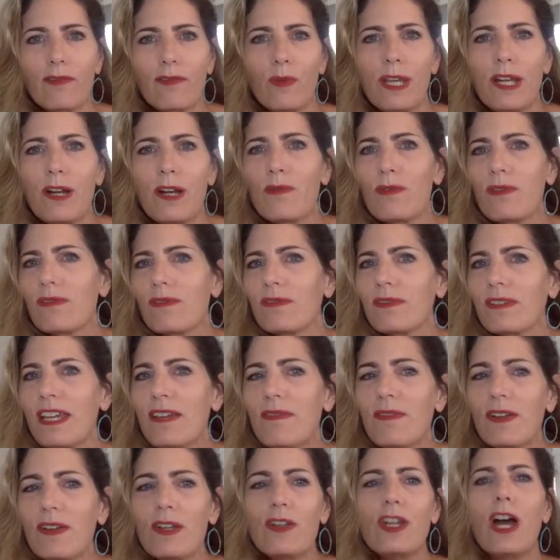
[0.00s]
We don't
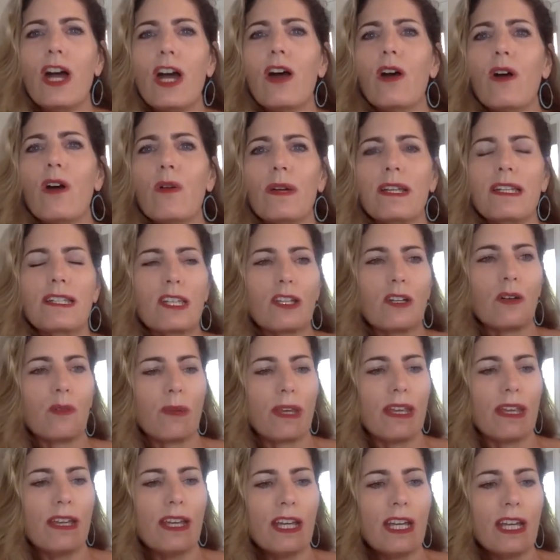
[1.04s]
even know until
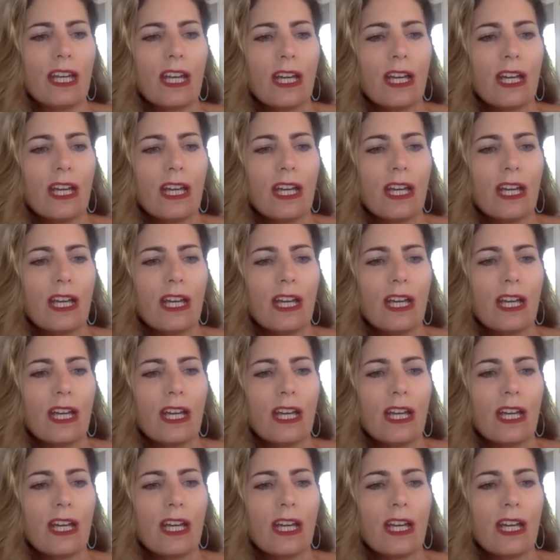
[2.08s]
we